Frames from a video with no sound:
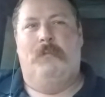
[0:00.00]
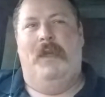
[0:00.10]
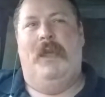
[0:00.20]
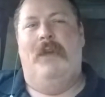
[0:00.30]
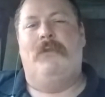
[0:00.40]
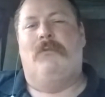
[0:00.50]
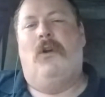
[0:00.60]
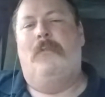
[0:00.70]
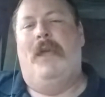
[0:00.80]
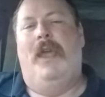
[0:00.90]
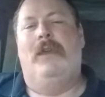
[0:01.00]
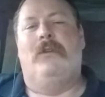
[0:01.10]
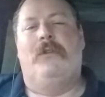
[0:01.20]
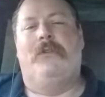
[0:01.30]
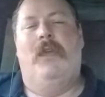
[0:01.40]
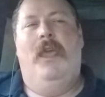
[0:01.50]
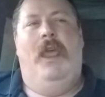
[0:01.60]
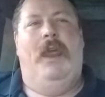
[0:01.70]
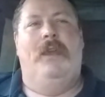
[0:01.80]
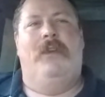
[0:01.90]
big, heavy rope handles,
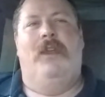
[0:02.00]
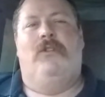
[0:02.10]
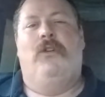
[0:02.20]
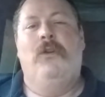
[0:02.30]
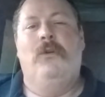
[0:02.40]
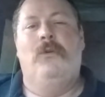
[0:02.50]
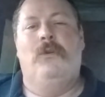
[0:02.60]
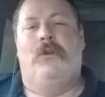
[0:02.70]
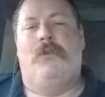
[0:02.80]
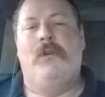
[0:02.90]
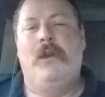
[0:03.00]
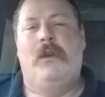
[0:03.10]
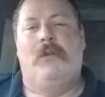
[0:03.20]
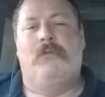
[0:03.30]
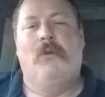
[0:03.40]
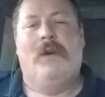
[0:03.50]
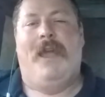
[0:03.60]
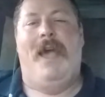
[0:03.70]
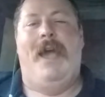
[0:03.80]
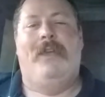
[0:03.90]
and it takes 2 or 3 or 4
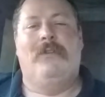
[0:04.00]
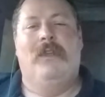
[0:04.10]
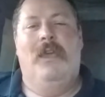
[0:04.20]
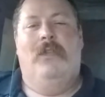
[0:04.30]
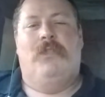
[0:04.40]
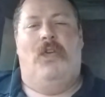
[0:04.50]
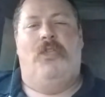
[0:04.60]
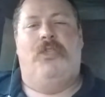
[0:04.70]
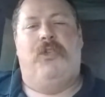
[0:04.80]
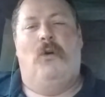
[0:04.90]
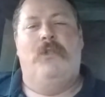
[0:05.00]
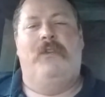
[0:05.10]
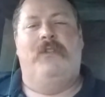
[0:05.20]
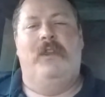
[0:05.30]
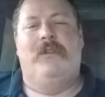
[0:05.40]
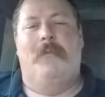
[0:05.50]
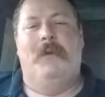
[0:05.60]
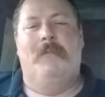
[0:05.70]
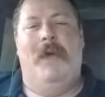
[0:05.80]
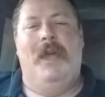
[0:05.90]
guys to throw these things up
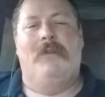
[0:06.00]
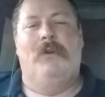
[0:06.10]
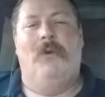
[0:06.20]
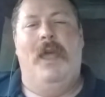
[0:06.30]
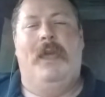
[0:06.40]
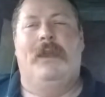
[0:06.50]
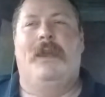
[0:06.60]
in the back of a wagon.